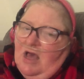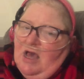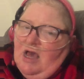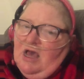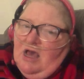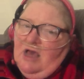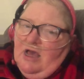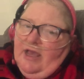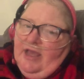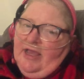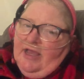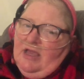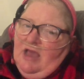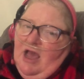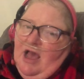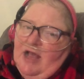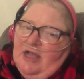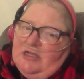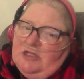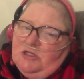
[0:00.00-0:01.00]
I
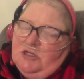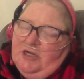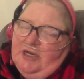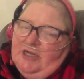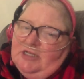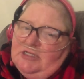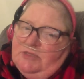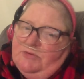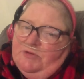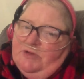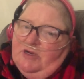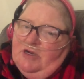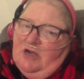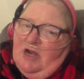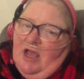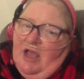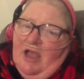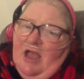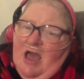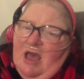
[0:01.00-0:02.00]
got transferred.
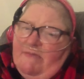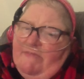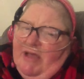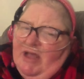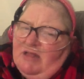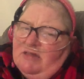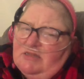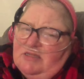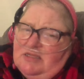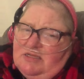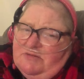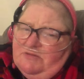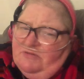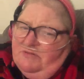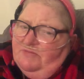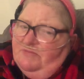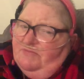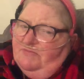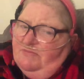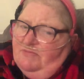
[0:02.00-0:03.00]
I got bounced
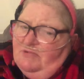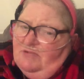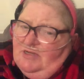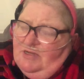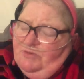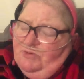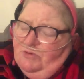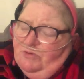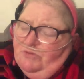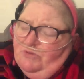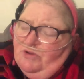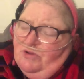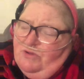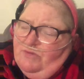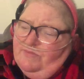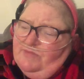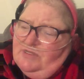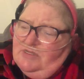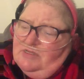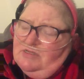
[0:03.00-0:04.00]
from different
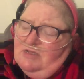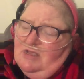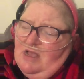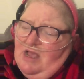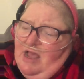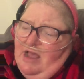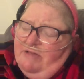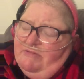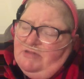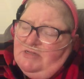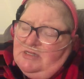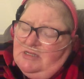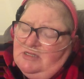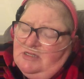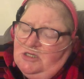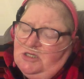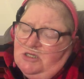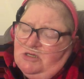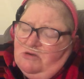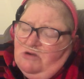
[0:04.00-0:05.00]
rooms. I was
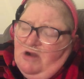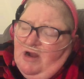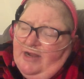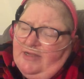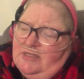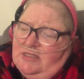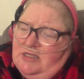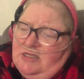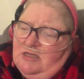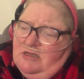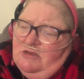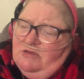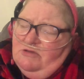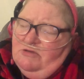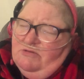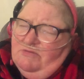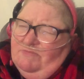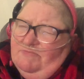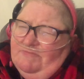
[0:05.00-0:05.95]
in general ICU